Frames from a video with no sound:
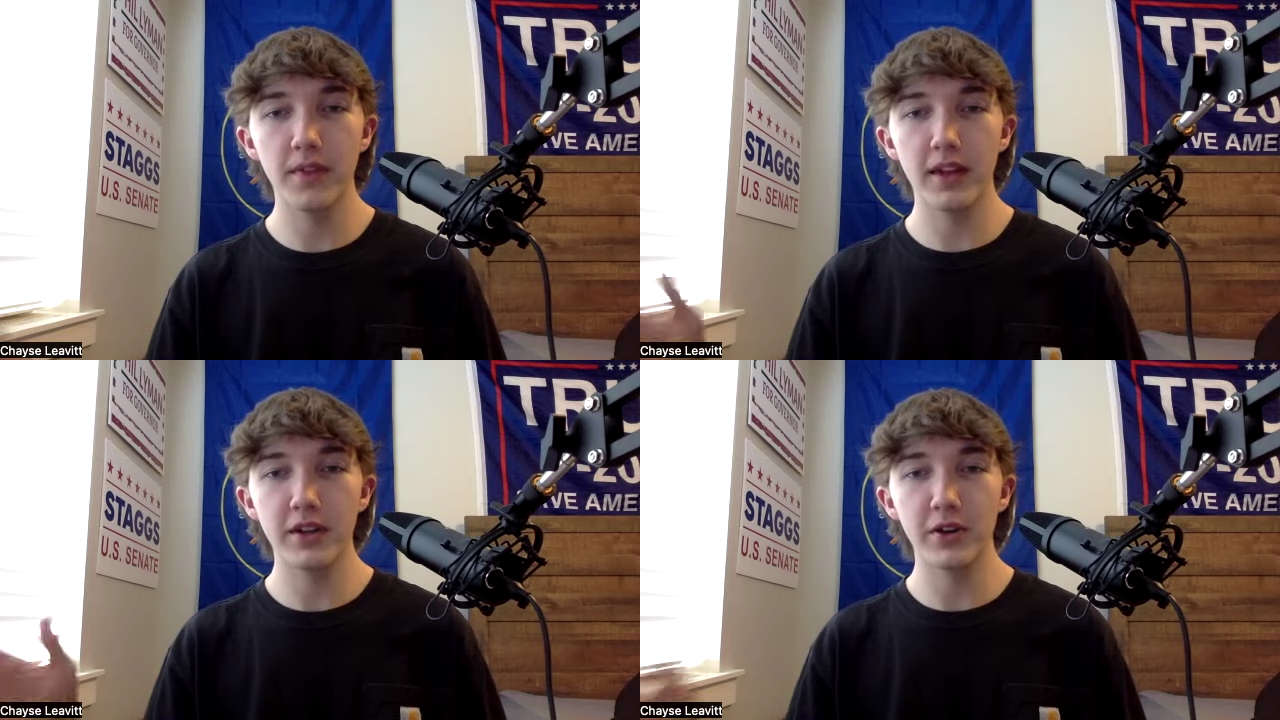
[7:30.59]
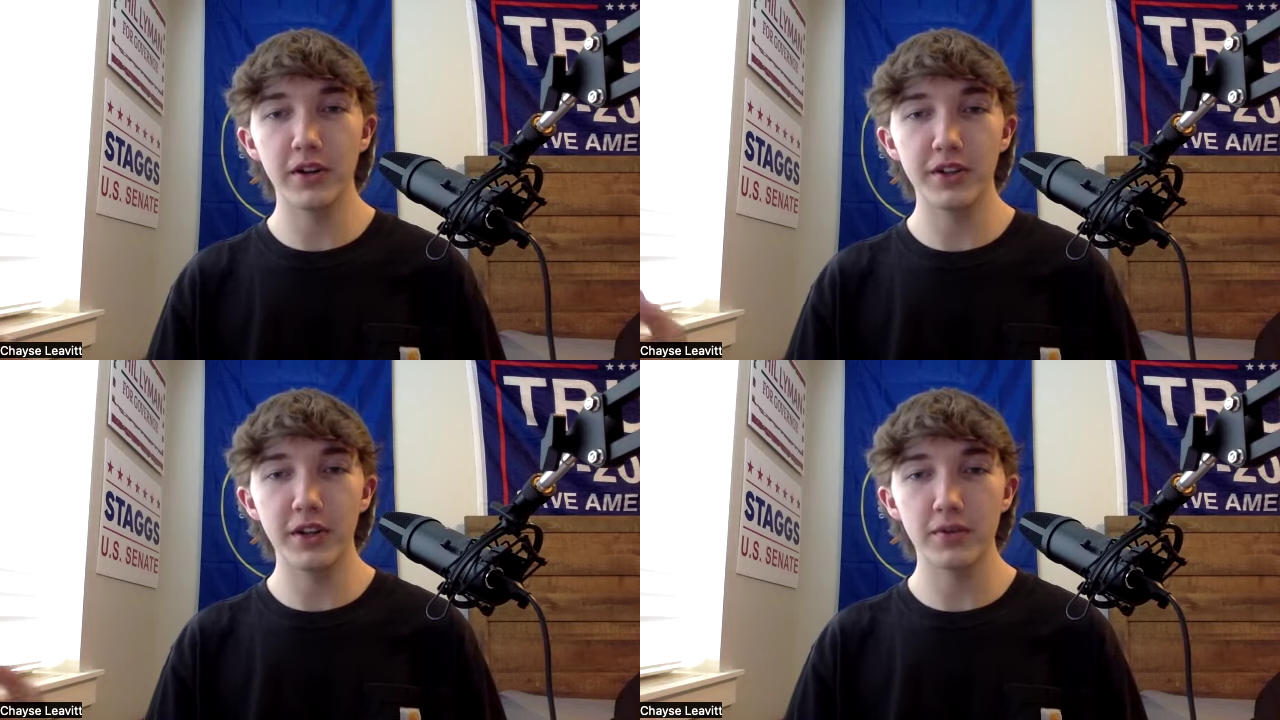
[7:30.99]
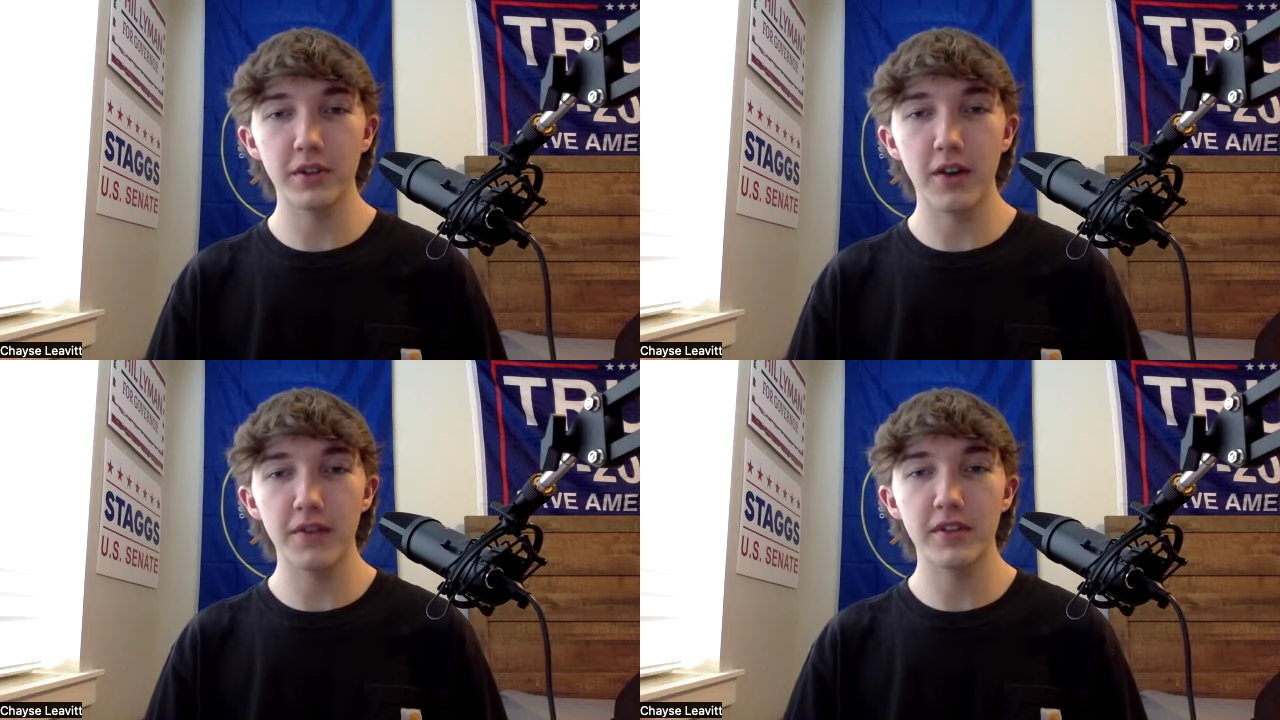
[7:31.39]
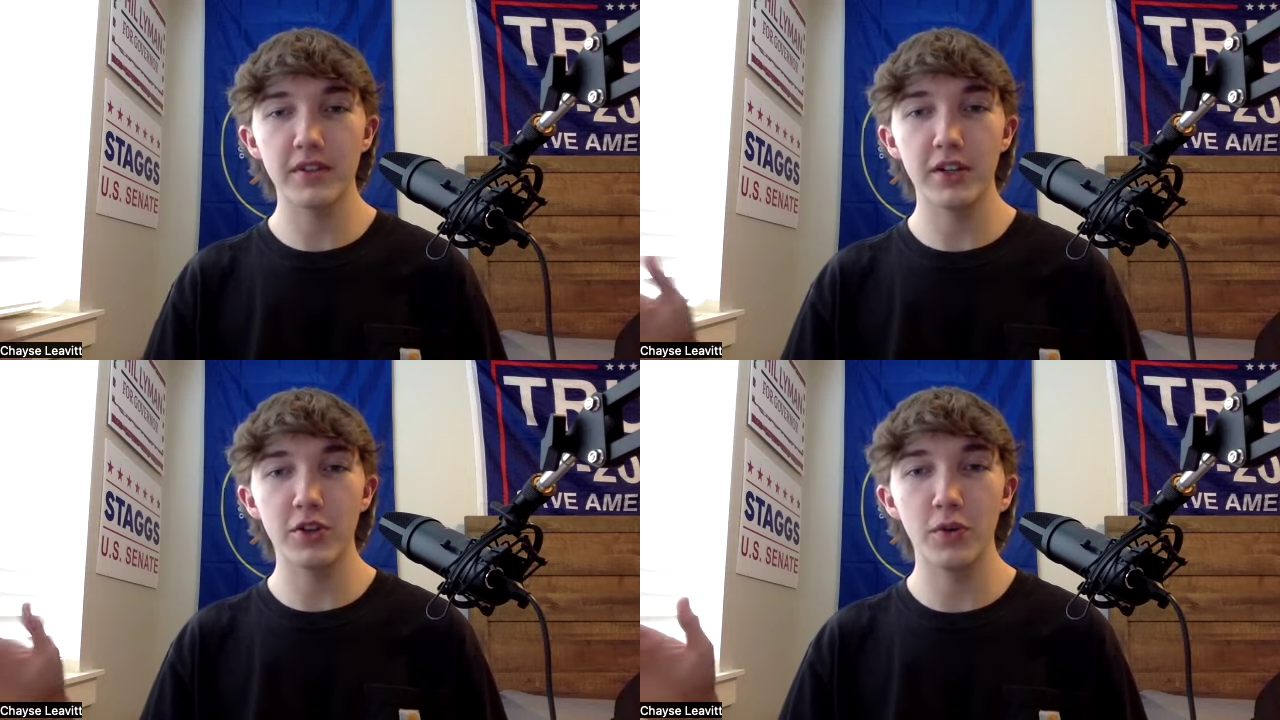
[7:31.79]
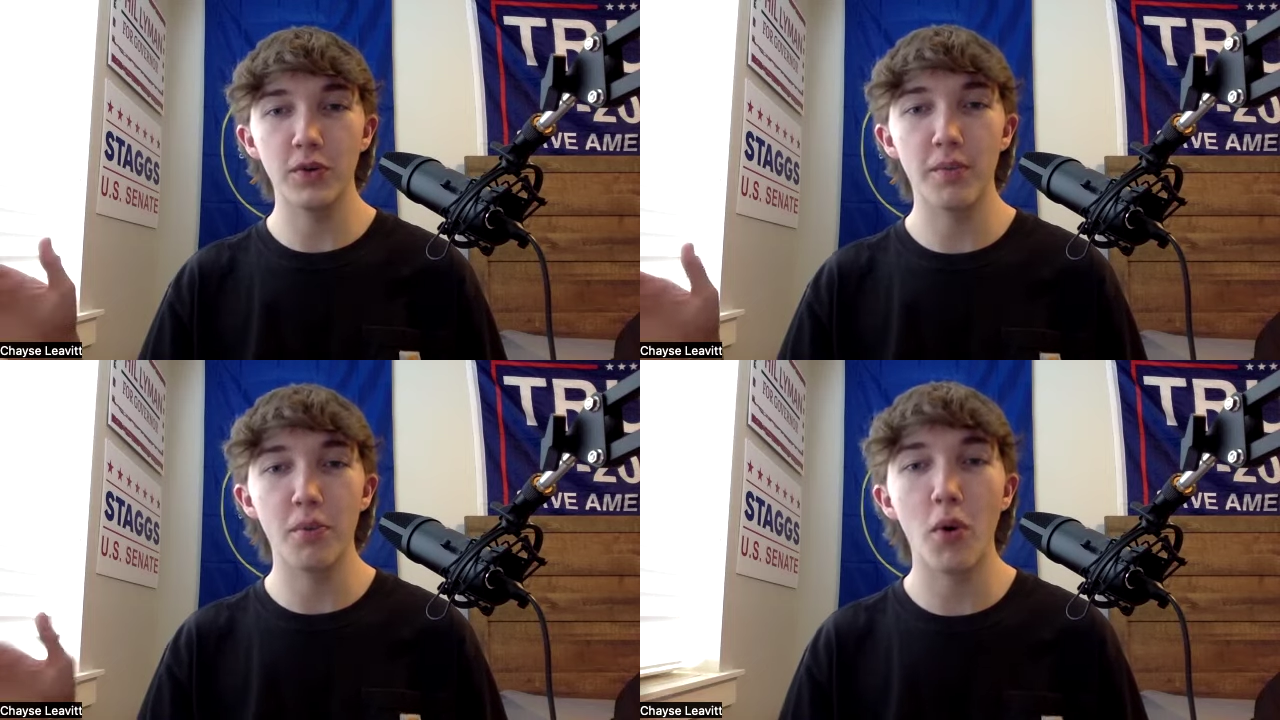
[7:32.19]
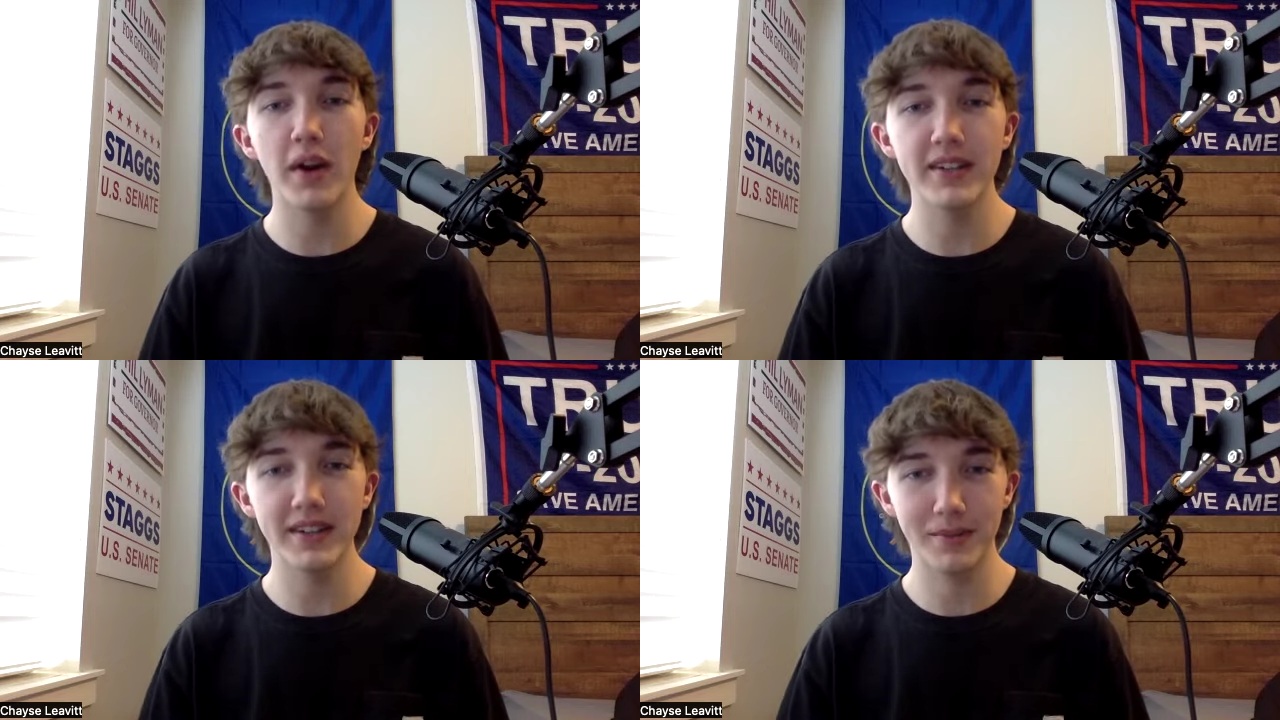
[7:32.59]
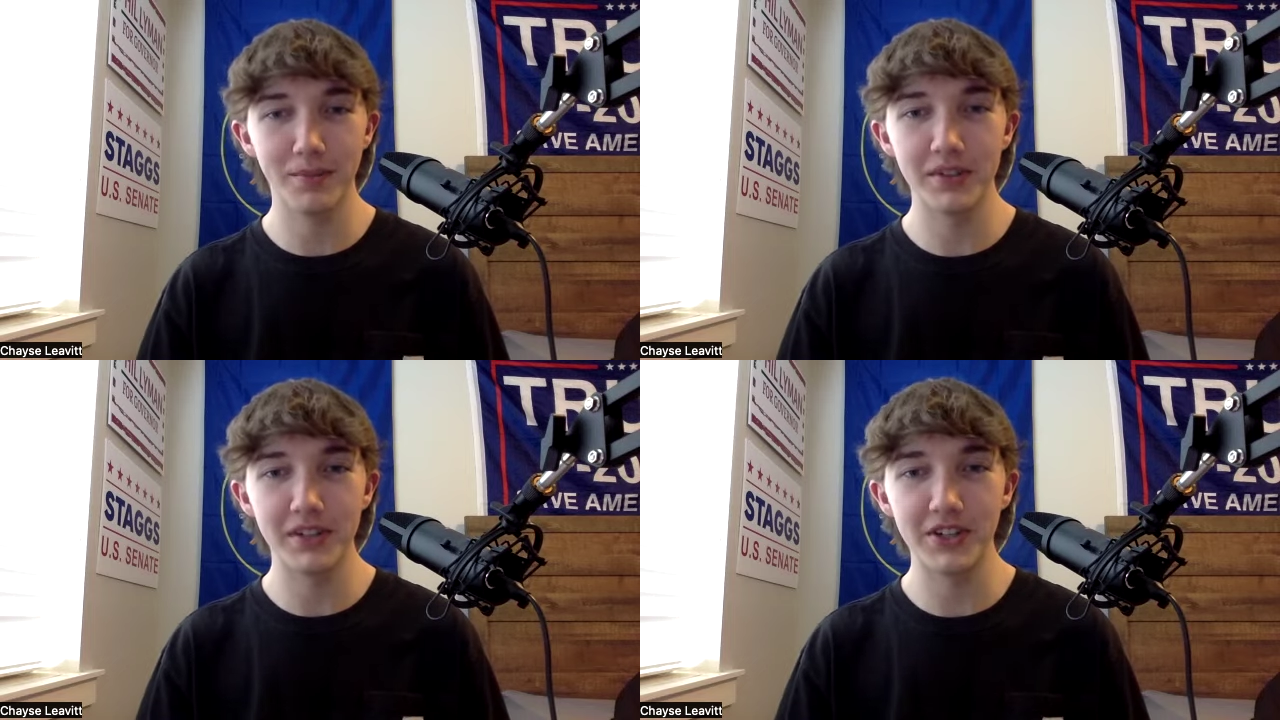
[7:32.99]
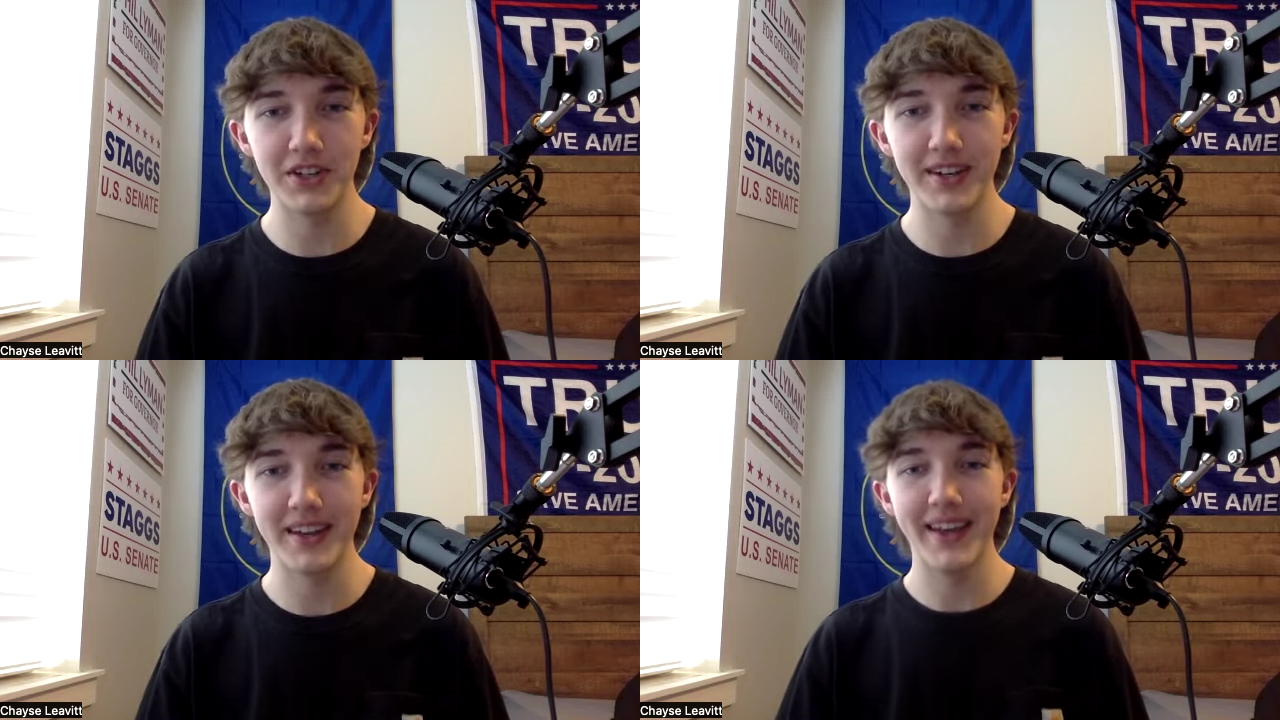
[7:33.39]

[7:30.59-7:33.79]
the attorney general's office into an appointed position